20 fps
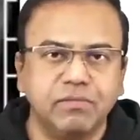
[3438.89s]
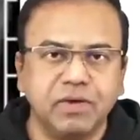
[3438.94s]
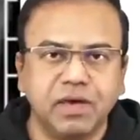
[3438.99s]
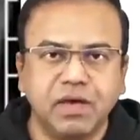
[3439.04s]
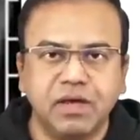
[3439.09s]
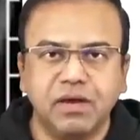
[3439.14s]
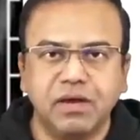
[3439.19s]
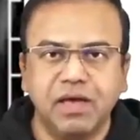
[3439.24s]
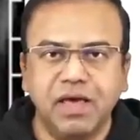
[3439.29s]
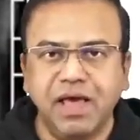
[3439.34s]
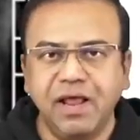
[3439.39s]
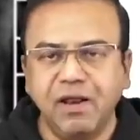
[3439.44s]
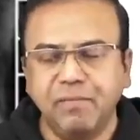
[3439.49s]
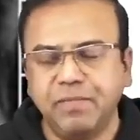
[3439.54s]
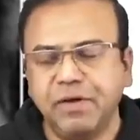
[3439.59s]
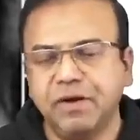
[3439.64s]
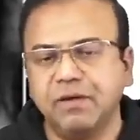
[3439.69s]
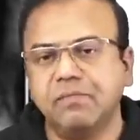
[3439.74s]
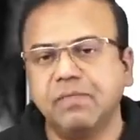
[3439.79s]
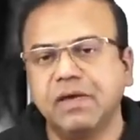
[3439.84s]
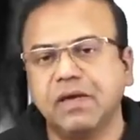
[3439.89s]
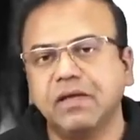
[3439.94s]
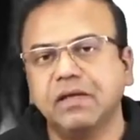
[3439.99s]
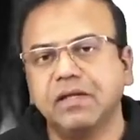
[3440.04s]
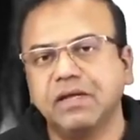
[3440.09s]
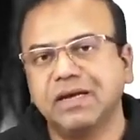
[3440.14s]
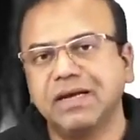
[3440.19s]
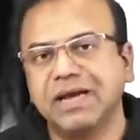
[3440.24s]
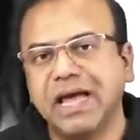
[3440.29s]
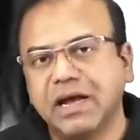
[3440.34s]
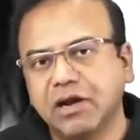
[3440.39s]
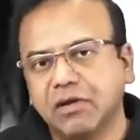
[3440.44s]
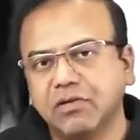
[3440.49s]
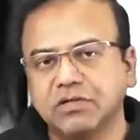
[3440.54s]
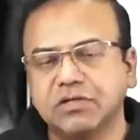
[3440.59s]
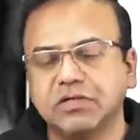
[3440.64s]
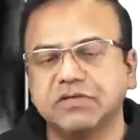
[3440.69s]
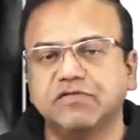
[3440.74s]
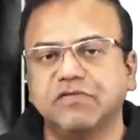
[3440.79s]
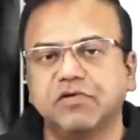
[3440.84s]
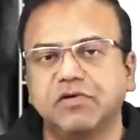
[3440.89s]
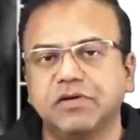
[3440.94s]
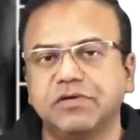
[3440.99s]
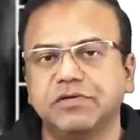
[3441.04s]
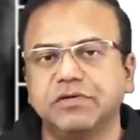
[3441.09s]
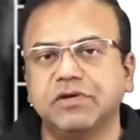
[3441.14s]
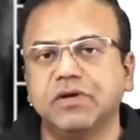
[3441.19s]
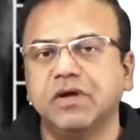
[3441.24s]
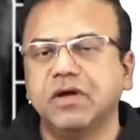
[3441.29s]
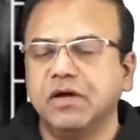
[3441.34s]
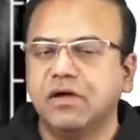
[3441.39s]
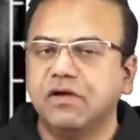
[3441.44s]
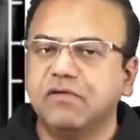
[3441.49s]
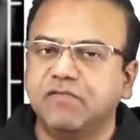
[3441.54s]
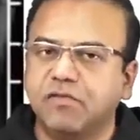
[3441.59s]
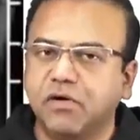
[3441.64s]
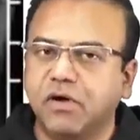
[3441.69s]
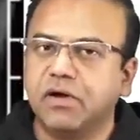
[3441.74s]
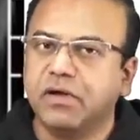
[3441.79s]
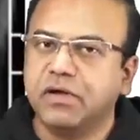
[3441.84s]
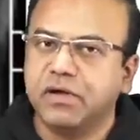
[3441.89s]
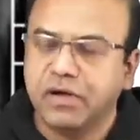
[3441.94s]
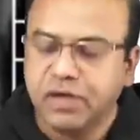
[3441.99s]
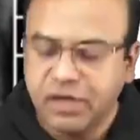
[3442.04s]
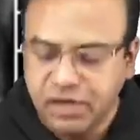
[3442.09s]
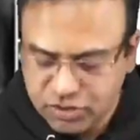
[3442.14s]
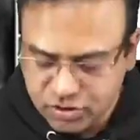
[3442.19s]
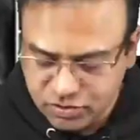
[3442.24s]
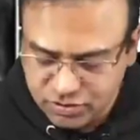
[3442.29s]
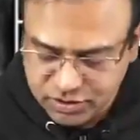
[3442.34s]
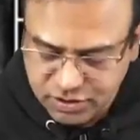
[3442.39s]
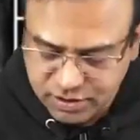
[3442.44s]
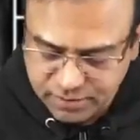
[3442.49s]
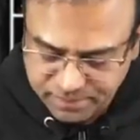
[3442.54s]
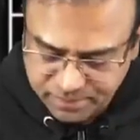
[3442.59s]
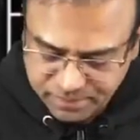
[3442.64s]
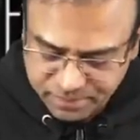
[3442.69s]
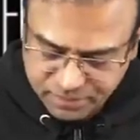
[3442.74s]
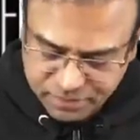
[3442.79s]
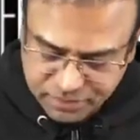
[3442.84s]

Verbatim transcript: can help in making the diagnosis for us for HOCM.